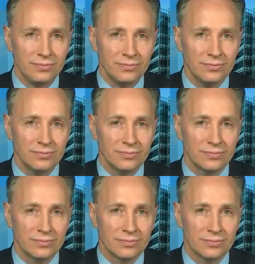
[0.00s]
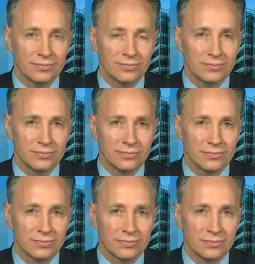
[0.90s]

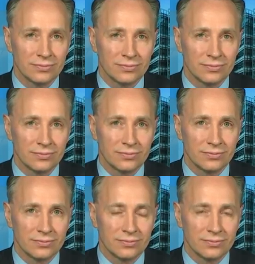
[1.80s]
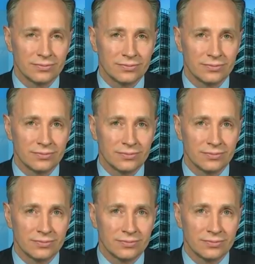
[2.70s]

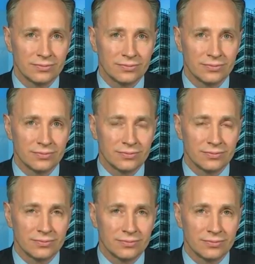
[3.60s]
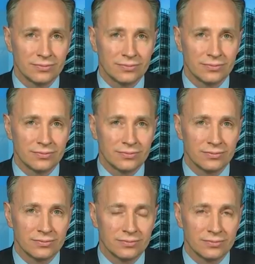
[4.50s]

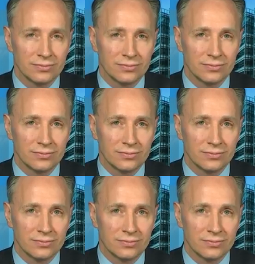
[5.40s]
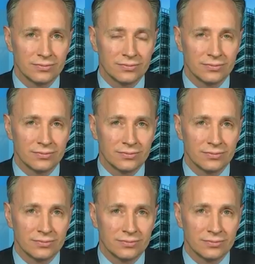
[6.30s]

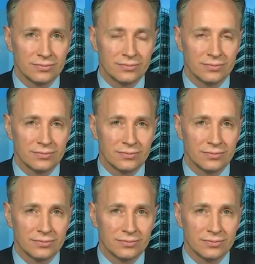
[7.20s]
(silent)